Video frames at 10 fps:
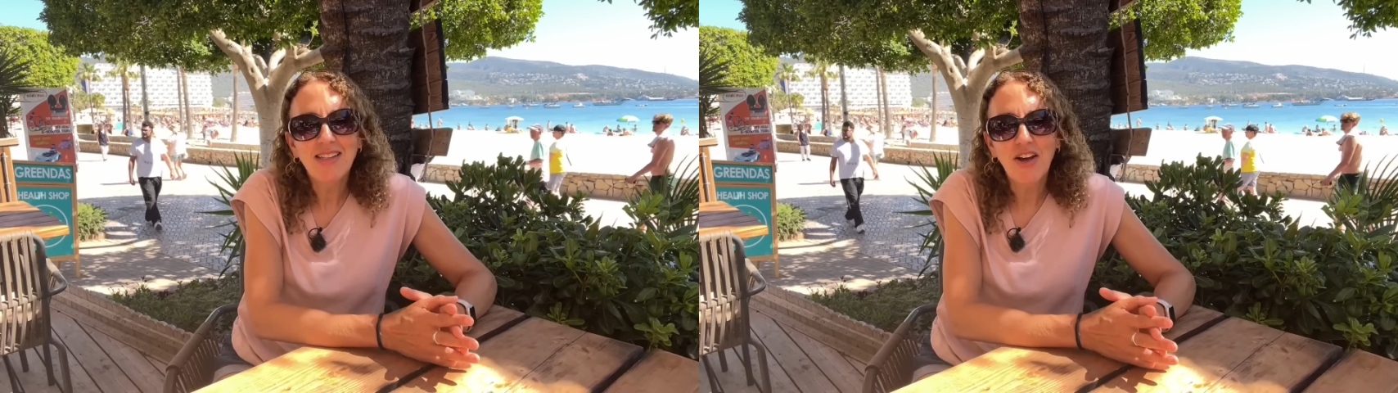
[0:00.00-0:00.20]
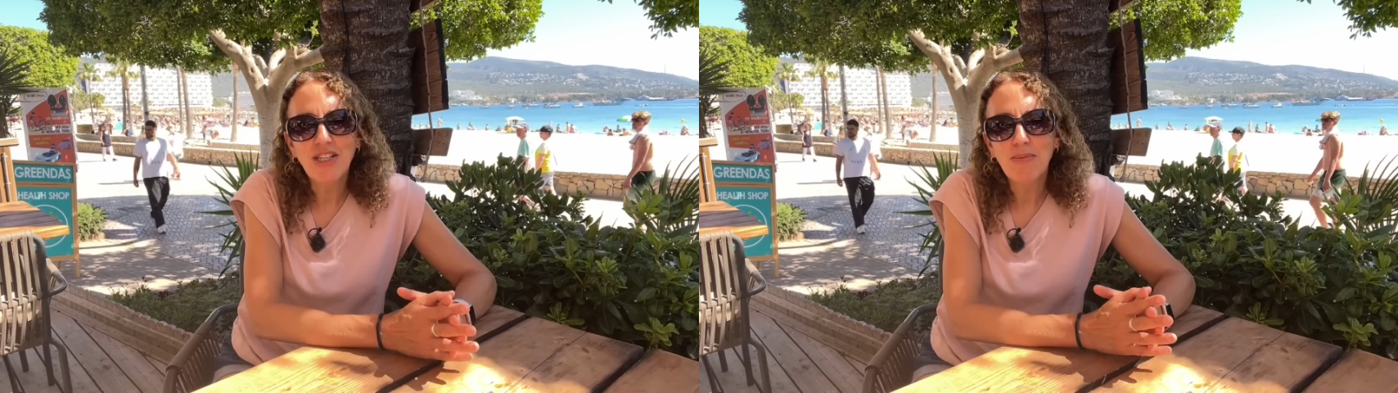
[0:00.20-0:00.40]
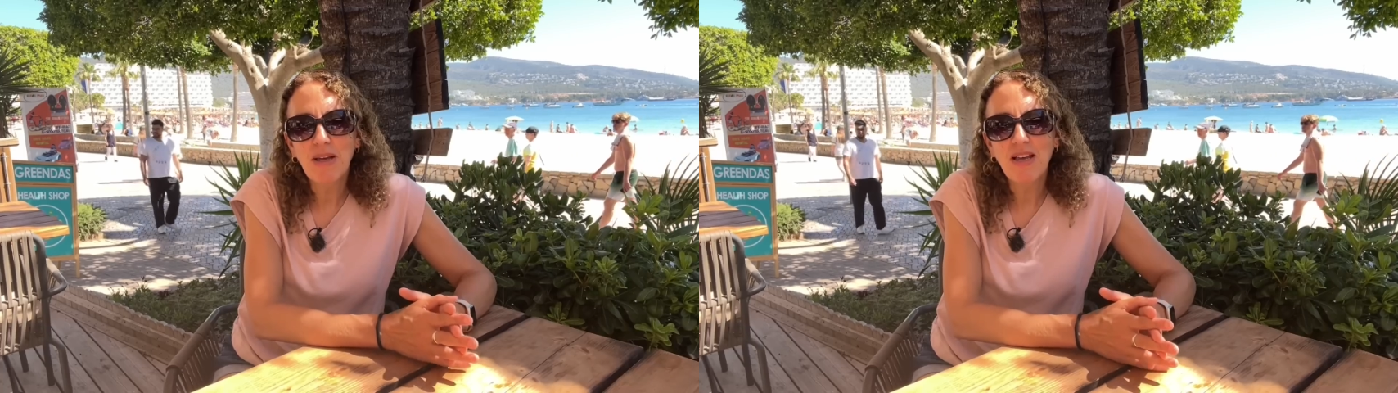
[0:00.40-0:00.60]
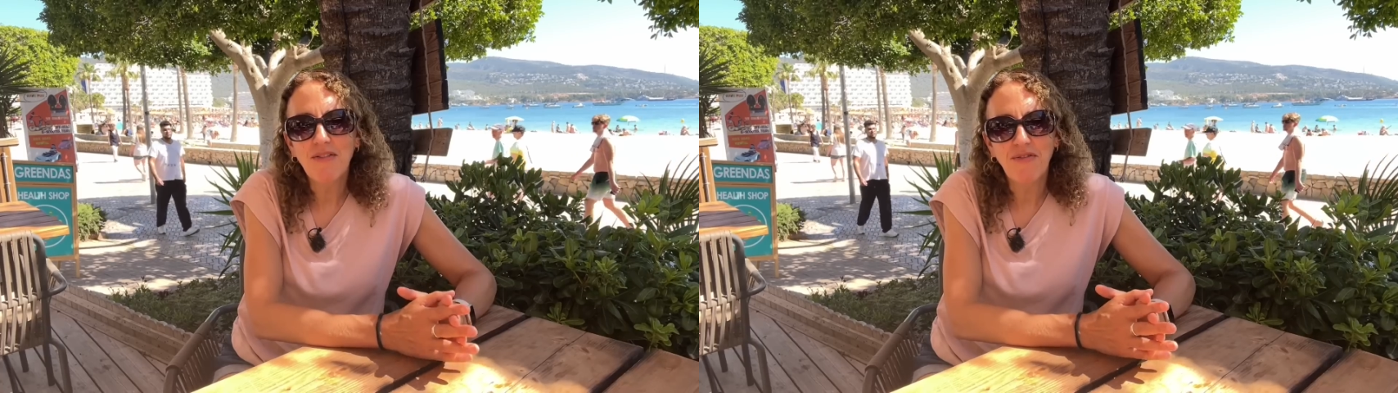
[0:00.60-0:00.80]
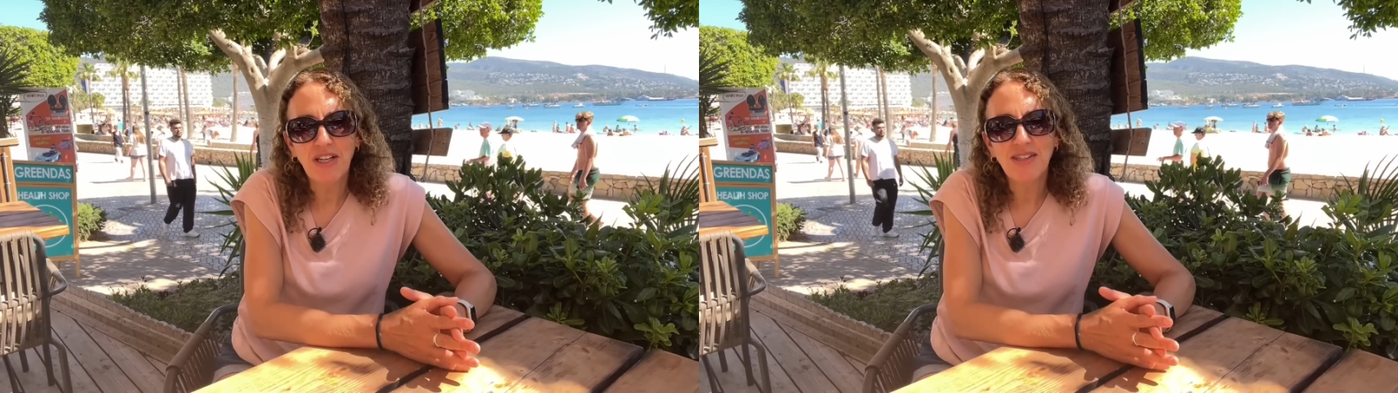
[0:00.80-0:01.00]
going to be
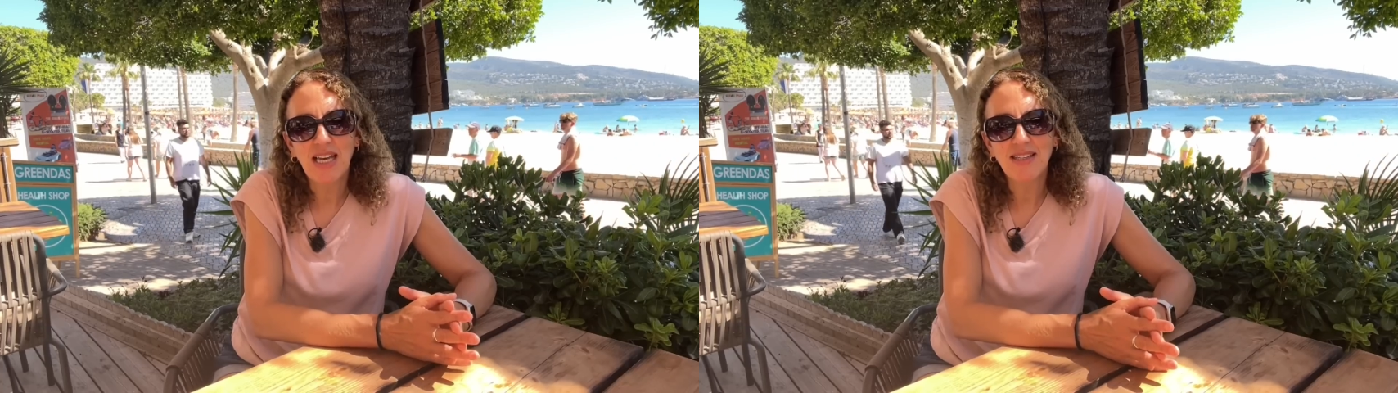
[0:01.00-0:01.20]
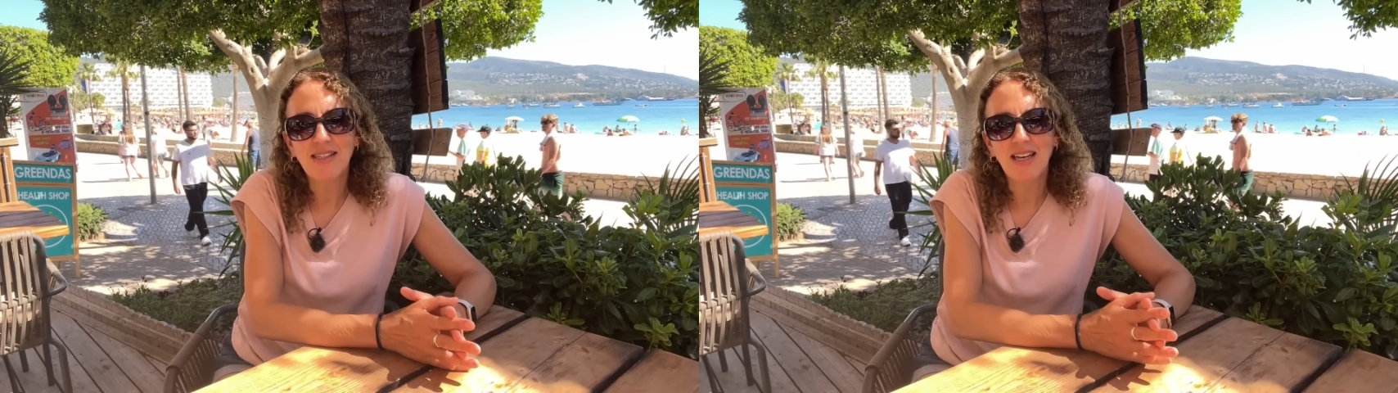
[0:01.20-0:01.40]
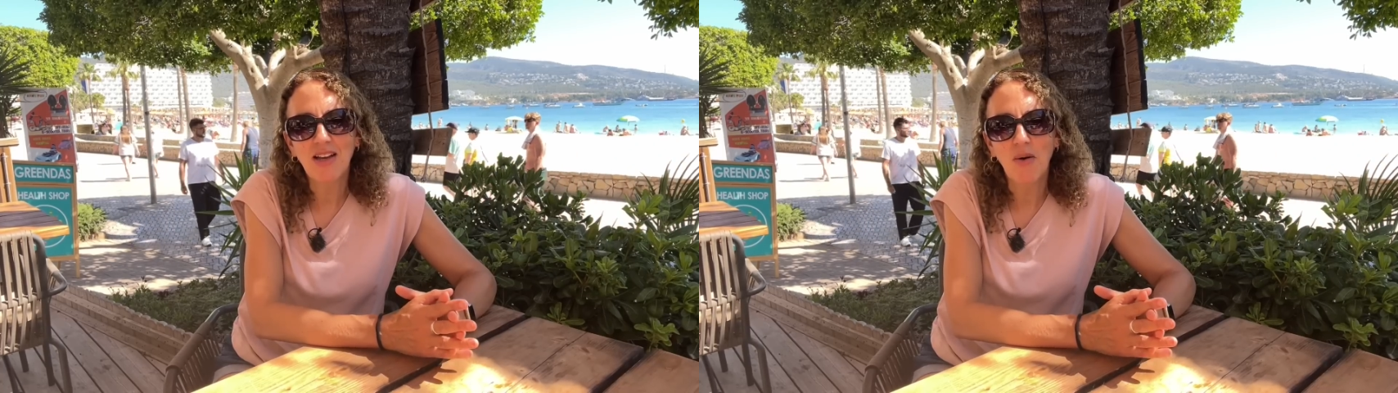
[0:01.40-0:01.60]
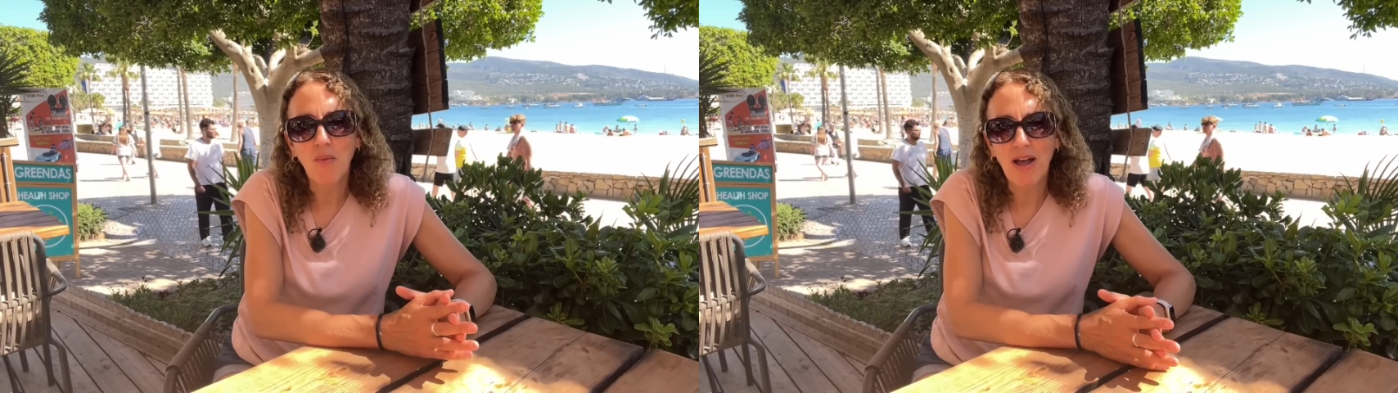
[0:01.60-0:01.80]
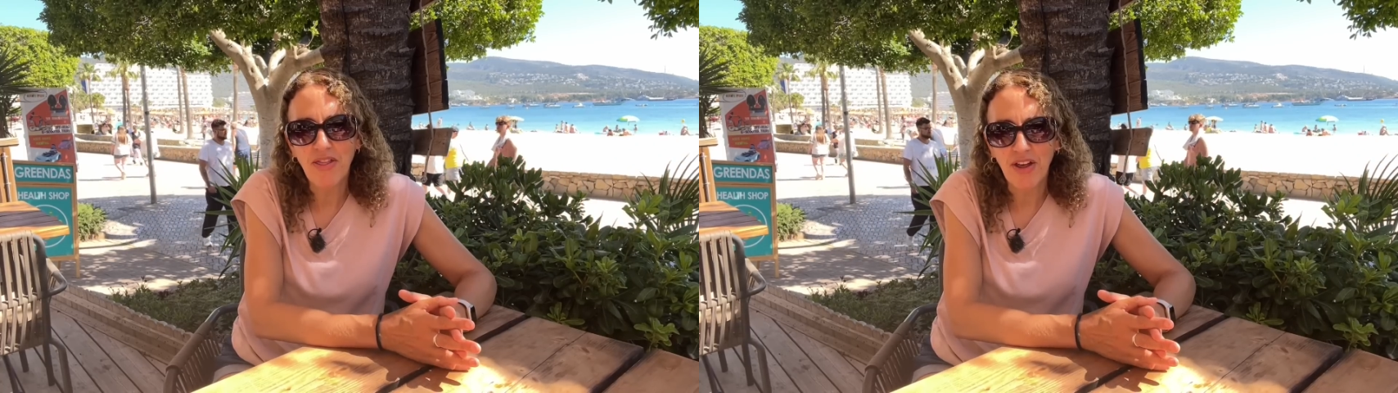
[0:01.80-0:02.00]
fantastic
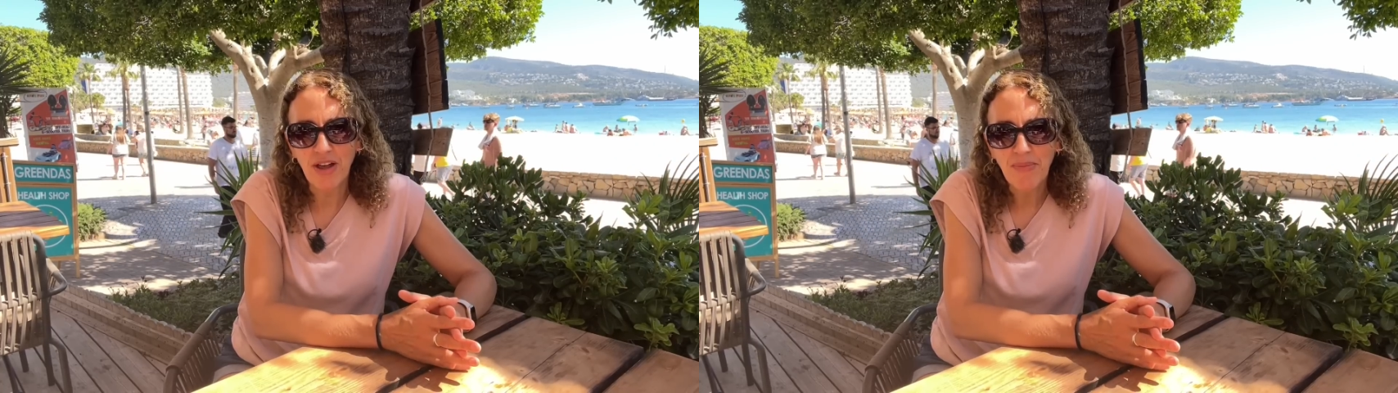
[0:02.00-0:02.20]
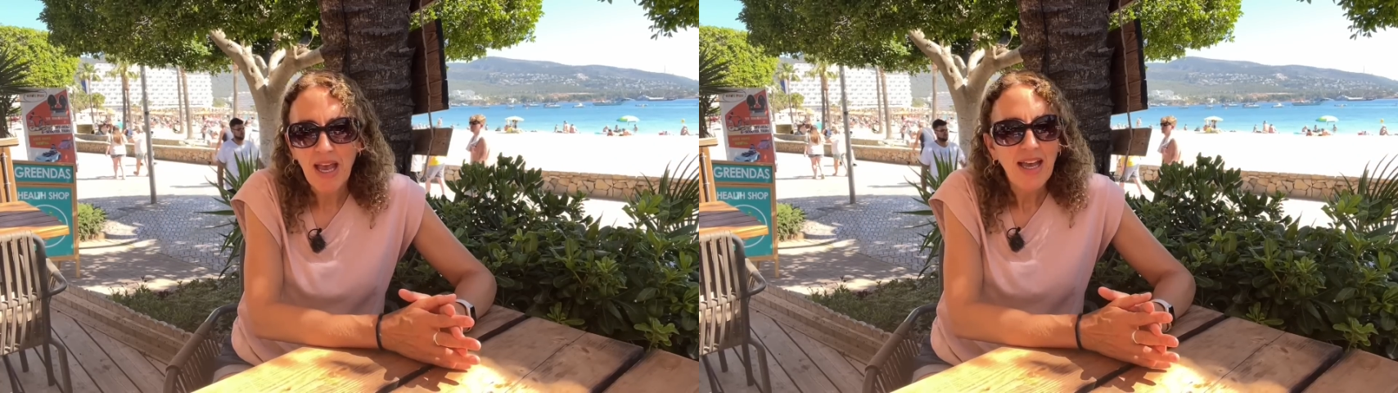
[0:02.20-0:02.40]
weather.